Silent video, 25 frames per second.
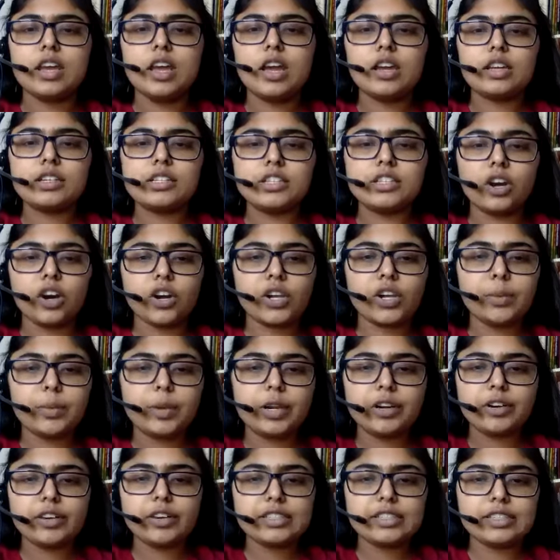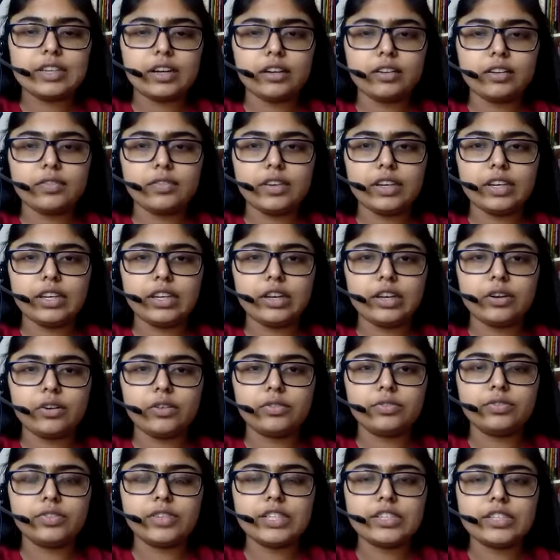documentary style video
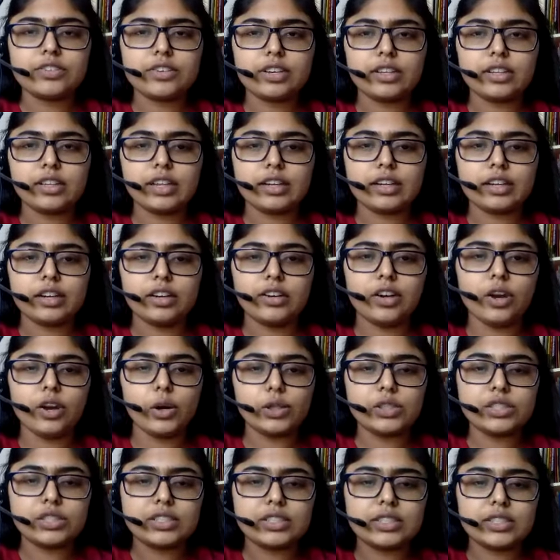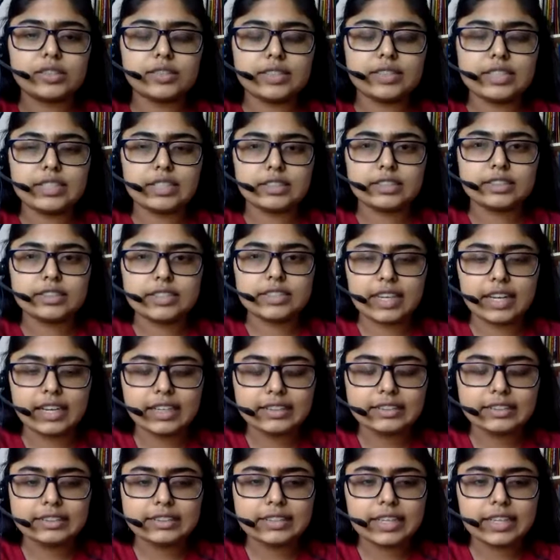featuring like notions of success